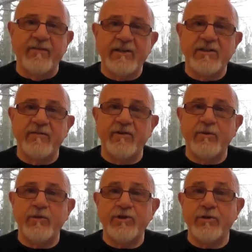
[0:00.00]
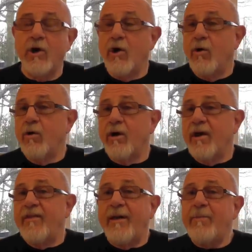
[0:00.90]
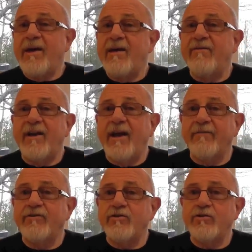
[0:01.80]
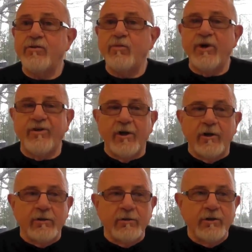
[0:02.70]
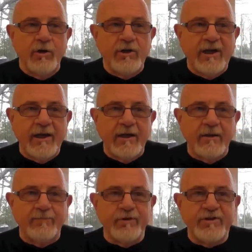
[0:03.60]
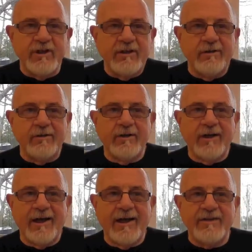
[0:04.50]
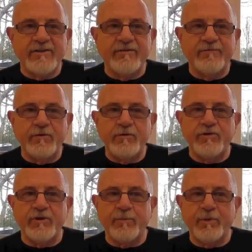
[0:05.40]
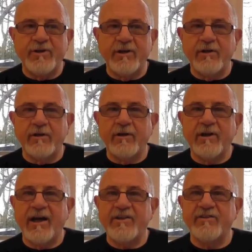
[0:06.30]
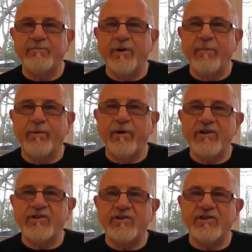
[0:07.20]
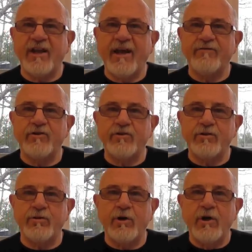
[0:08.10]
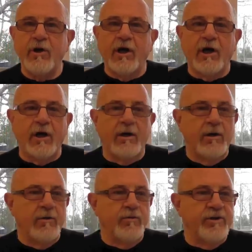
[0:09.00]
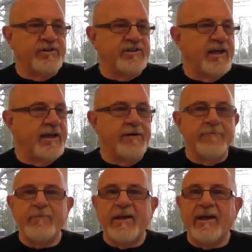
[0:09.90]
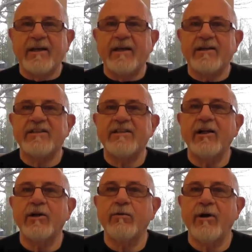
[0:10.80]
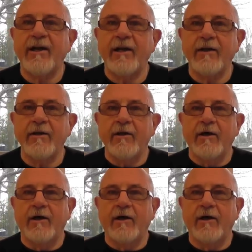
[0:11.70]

of activity we do, or they may even have to do with locating particular kinds of foods or particular kinds of preparations that have to do with, say, accelerating